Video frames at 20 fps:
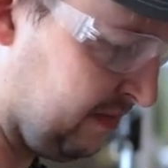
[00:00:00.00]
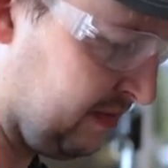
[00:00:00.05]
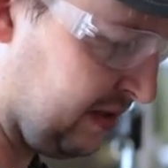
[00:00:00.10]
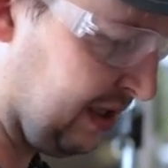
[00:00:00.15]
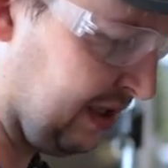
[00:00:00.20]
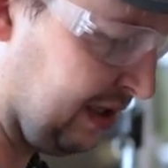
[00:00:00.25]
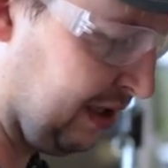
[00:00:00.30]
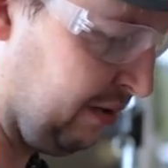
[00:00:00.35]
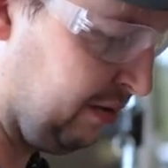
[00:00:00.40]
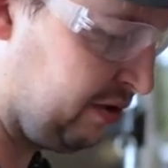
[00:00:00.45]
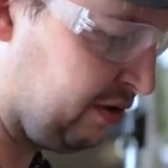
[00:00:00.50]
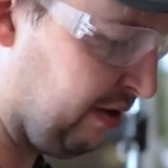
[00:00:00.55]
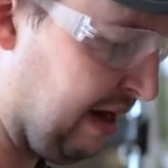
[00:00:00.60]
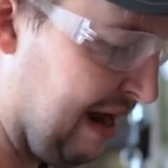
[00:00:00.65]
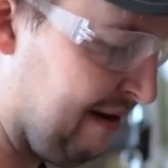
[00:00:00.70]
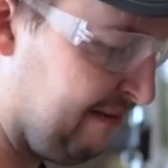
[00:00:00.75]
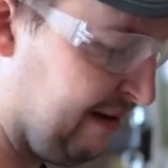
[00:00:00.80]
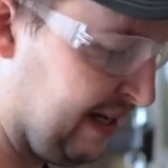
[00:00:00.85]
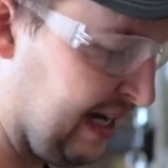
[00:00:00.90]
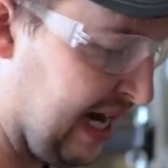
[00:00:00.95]
low
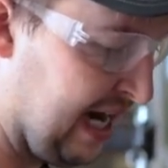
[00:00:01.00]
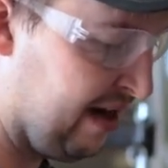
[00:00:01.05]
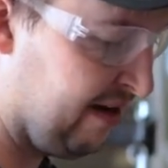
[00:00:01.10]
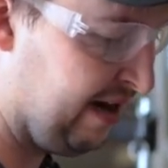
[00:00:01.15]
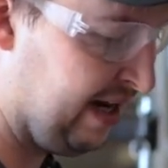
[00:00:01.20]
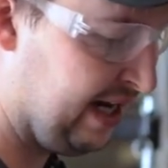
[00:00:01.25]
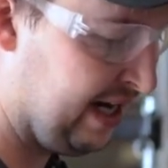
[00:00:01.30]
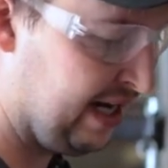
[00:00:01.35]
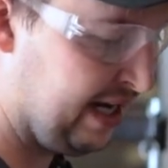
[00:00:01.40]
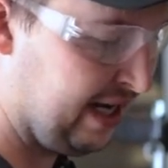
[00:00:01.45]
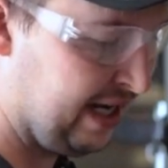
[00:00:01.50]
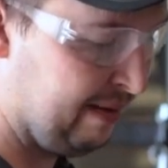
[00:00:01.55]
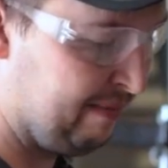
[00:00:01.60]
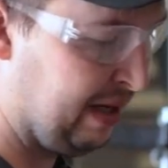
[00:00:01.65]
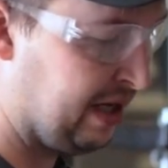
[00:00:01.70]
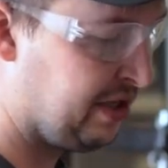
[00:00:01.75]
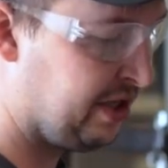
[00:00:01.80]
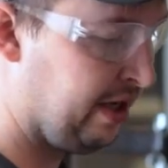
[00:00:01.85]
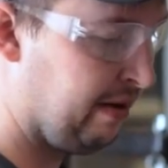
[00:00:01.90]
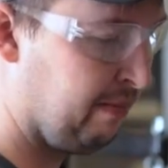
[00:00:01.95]
traffic area, and
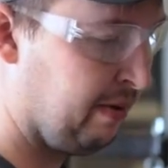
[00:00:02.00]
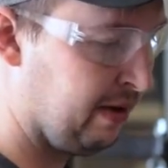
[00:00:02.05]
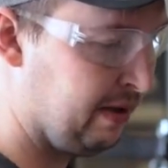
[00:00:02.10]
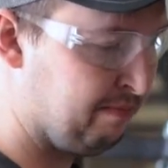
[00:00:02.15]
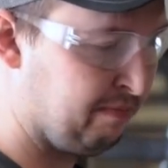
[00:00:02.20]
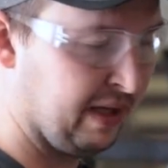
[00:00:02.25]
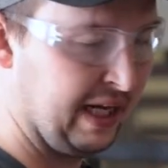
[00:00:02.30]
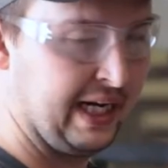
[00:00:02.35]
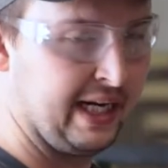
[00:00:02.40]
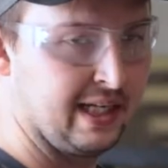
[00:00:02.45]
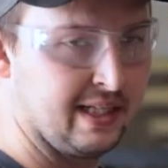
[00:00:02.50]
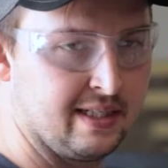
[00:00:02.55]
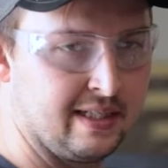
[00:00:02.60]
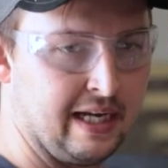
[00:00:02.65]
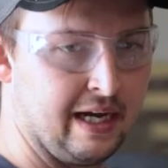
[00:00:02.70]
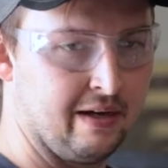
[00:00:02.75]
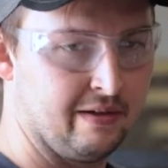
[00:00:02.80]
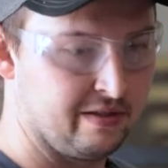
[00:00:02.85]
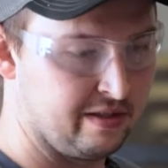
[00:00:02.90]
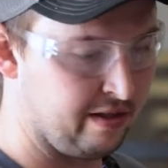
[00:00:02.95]
make sure you put blankets
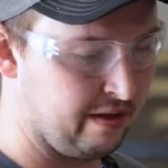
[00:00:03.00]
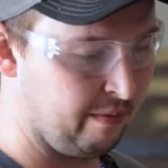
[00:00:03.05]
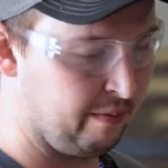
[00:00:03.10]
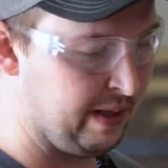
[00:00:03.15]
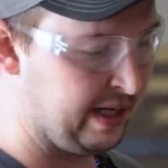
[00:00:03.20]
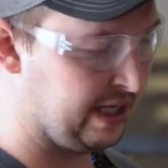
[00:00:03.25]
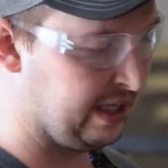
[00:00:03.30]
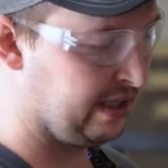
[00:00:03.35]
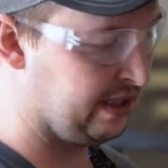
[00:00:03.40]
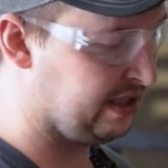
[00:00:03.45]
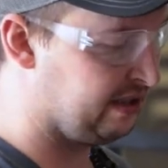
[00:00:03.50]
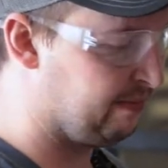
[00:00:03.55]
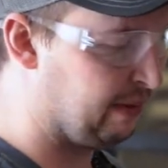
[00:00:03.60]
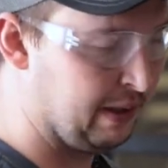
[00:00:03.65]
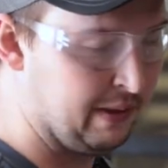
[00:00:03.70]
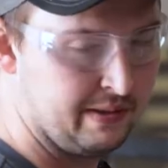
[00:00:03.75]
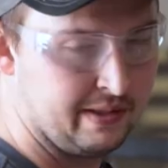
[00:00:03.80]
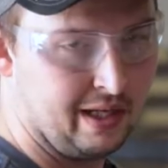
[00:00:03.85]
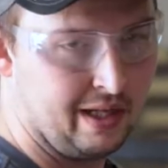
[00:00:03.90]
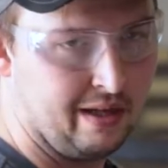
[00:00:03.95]
down so that we can
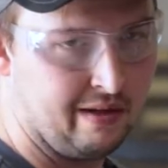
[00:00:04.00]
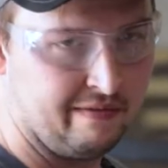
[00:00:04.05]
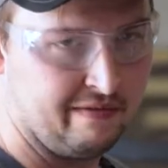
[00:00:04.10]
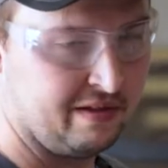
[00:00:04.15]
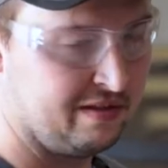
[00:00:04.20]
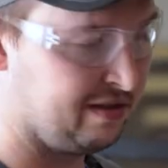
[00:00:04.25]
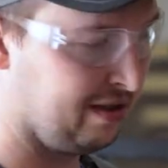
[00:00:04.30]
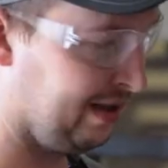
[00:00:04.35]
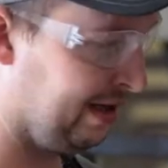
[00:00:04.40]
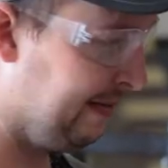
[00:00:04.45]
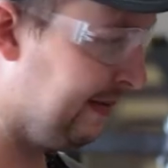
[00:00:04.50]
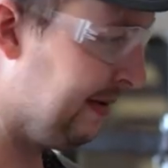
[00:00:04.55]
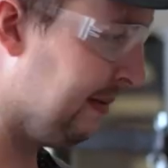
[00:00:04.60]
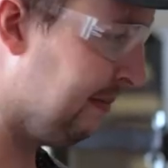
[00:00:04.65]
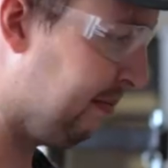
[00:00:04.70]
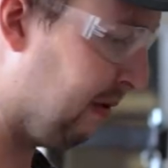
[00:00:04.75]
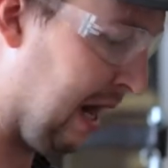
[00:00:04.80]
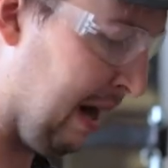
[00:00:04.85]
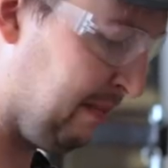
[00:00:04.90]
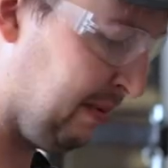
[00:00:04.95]
dispose all of this aluminum
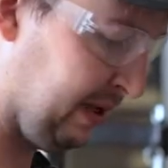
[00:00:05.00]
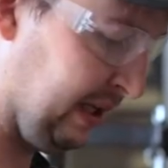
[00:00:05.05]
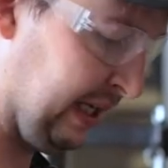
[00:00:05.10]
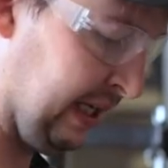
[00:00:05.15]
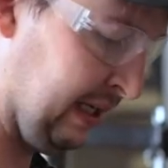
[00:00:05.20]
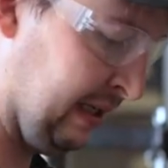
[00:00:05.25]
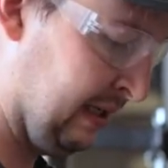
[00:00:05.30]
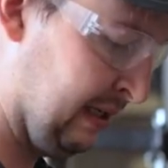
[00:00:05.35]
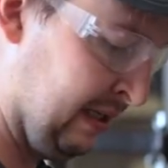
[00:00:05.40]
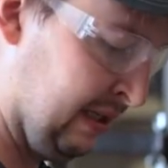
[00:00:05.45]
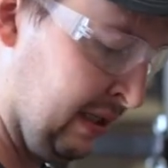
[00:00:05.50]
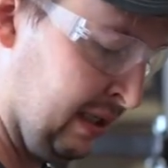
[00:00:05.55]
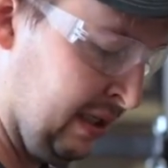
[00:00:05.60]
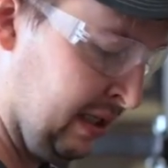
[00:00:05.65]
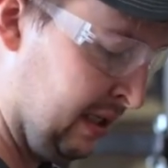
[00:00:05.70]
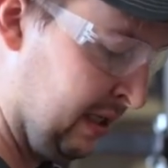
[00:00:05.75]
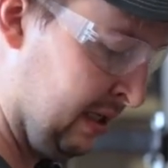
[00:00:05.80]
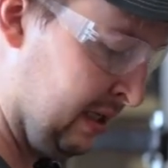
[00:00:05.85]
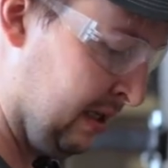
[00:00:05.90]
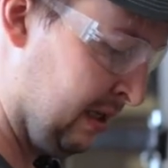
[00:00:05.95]
properly.
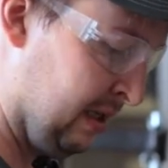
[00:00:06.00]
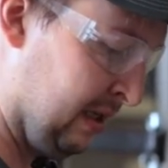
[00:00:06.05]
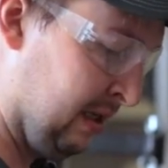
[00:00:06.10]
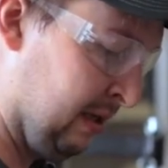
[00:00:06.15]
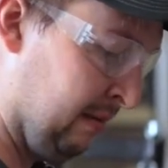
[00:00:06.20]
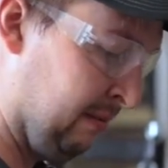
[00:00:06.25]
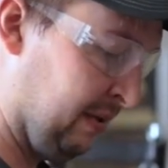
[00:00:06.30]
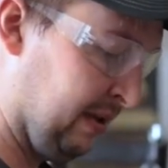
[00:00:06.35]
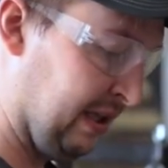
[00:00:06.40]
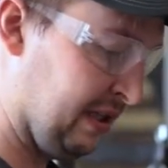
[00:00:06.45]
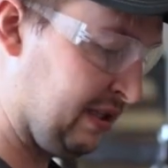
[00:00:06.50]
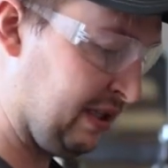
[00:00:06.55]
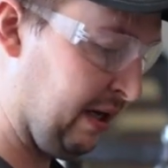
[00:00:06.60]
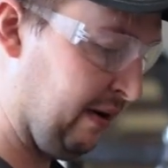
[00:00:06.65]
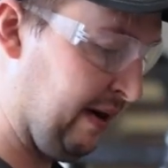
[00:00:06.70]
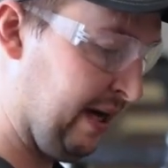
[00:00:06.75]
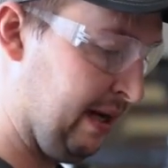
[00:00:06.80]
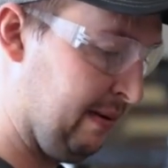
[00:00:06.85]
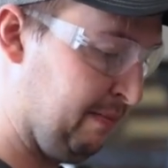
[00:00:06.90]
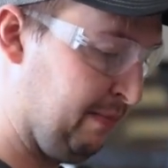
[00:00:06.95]
But let's go
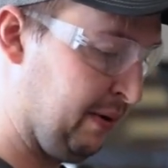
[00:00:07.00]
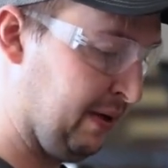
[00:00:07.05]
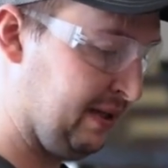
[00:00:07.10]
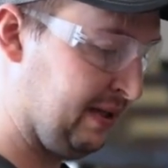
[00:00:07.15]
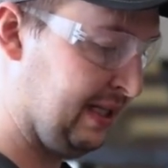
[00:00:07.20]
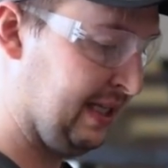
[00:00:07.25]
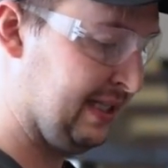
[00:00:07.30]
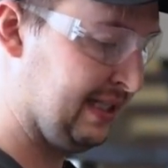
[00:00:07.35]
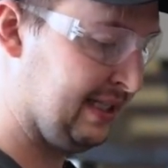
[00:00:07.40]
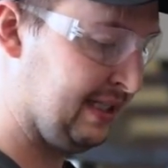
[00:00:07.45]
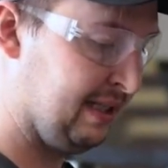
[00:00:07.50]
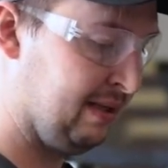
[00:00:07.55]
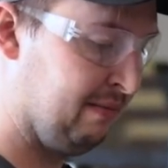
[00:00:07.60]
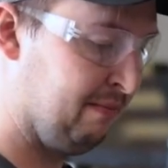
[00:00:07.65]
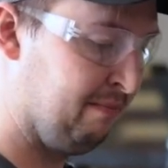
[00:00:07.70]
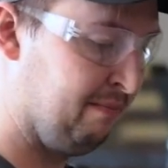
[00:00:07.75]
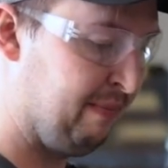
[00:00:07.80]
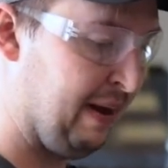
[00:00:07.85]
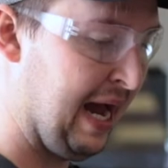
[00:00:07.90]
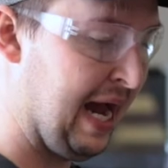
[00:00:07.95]
ahead and put this
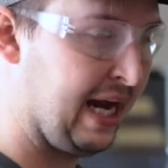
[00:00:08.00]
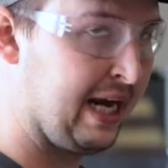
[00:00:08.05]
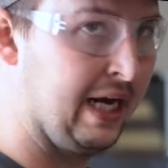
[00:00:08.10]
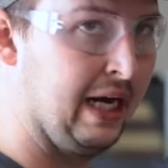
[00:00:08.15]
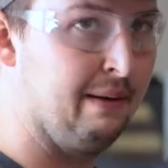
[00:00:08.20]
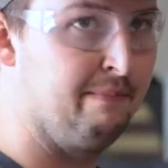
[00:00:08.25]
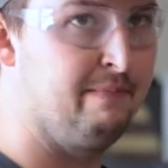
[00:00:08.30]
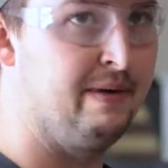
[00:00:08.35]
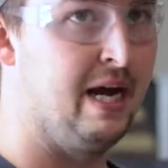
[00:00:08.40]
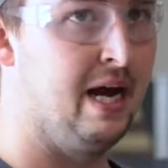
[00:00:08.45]
back up